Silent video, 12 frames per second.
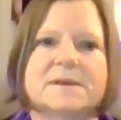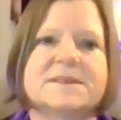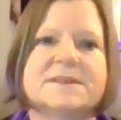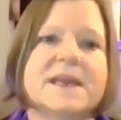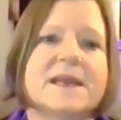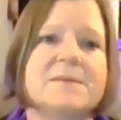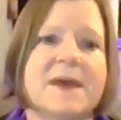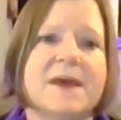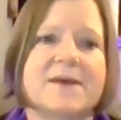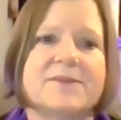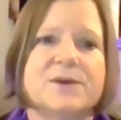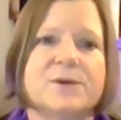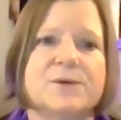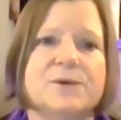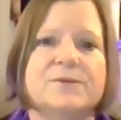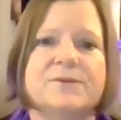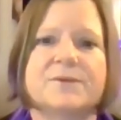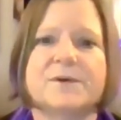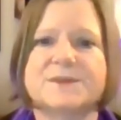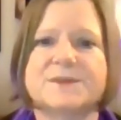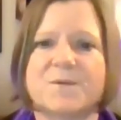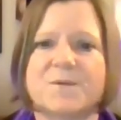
St. Matthew, verse